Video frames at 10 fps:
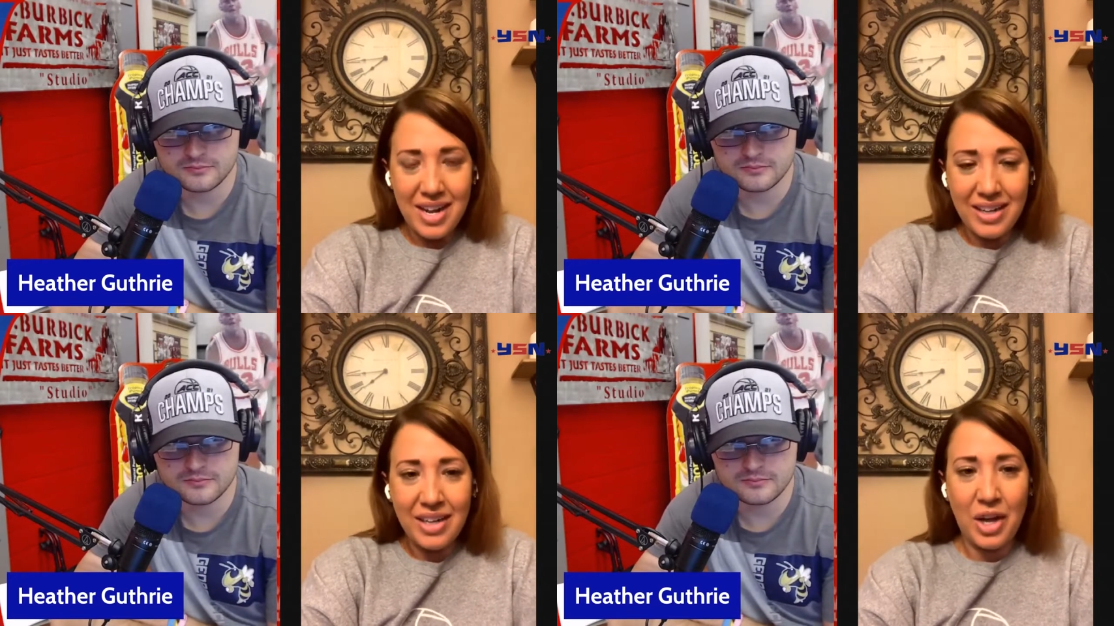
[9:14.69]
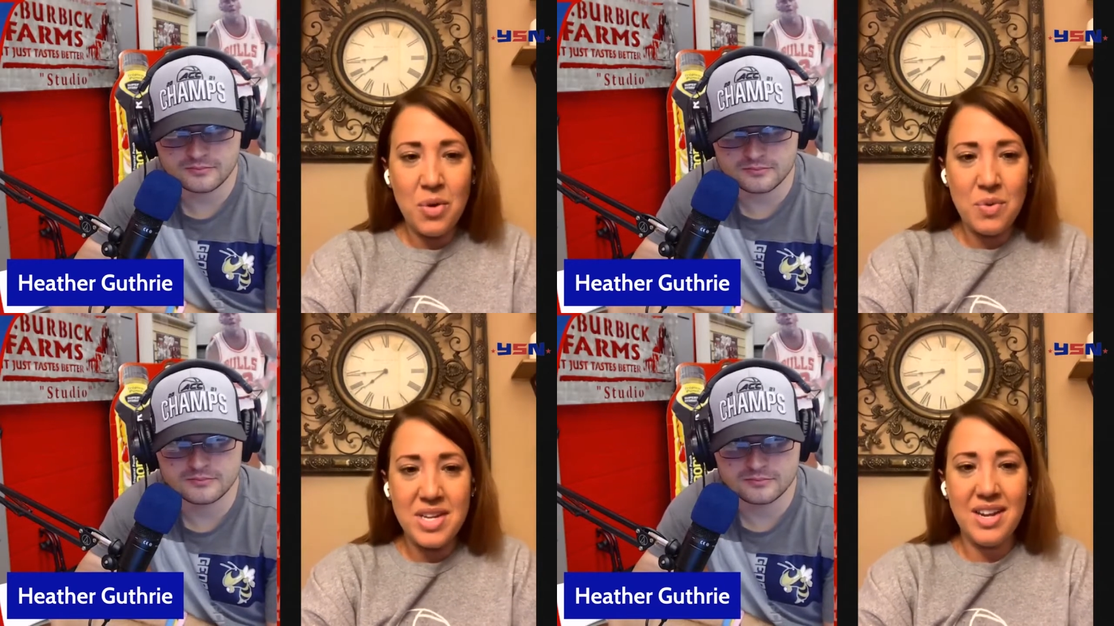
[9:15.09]
Speaker 1: And, you
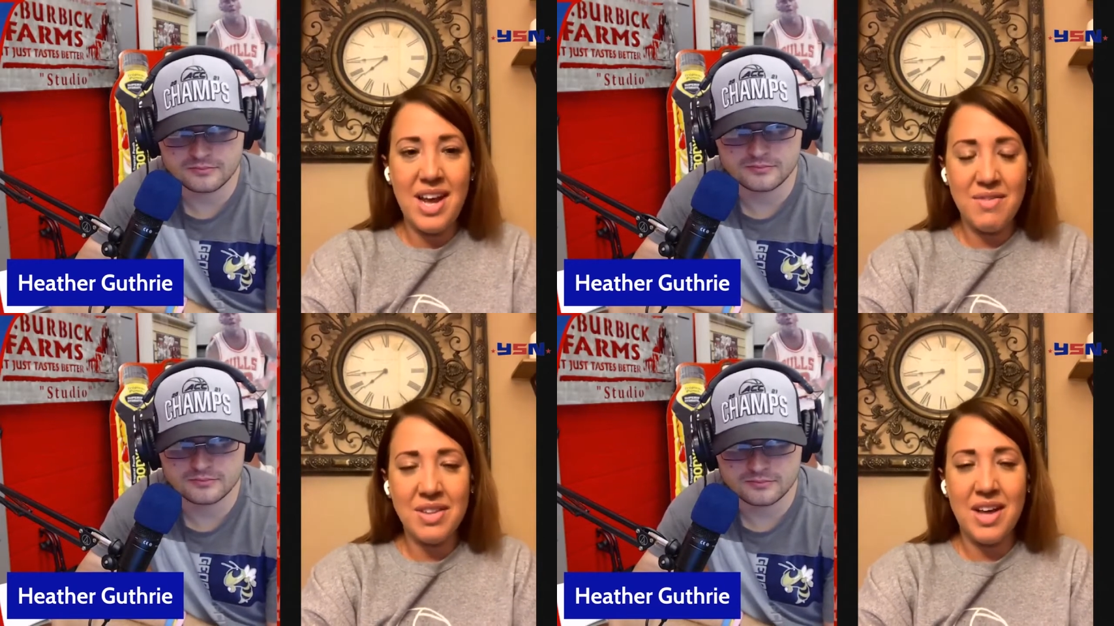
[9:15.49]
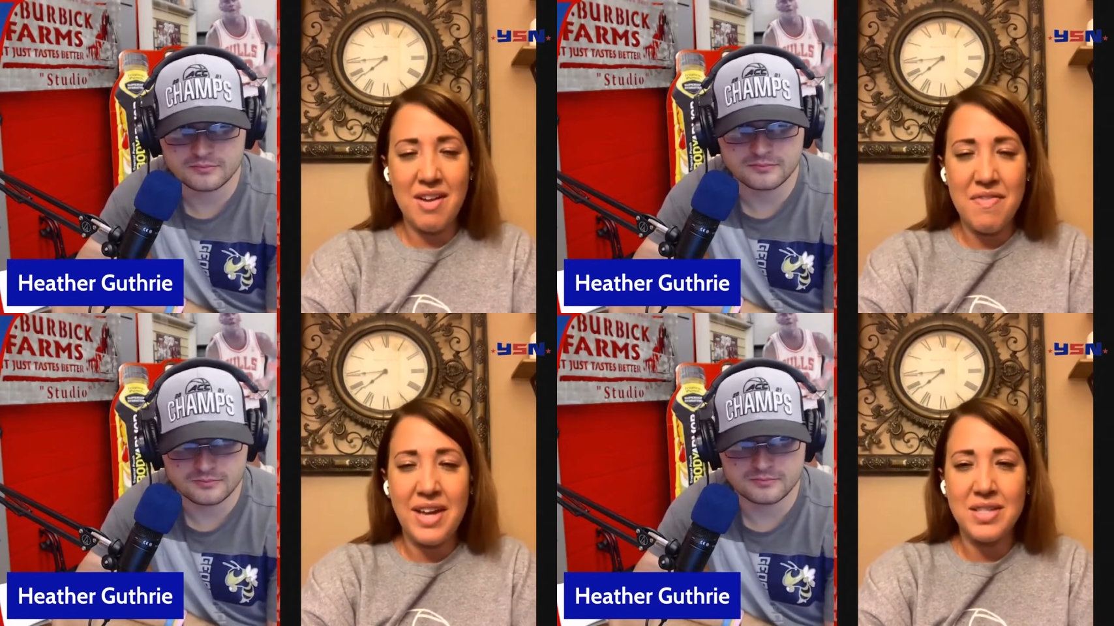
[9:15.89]
know, we did have a lot
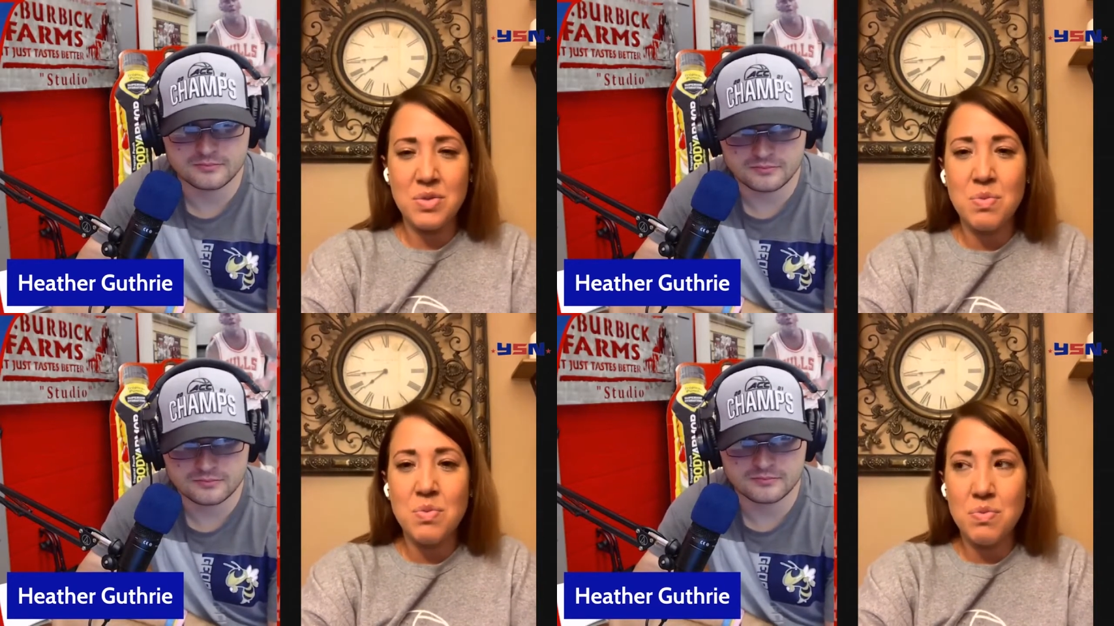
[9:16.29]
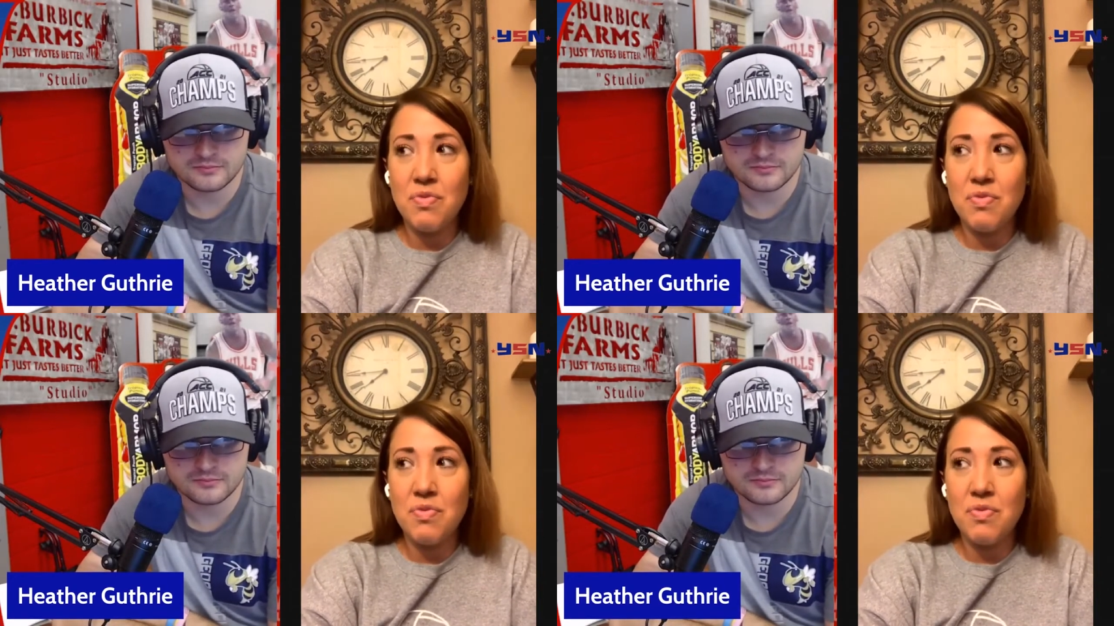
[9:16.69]
of fans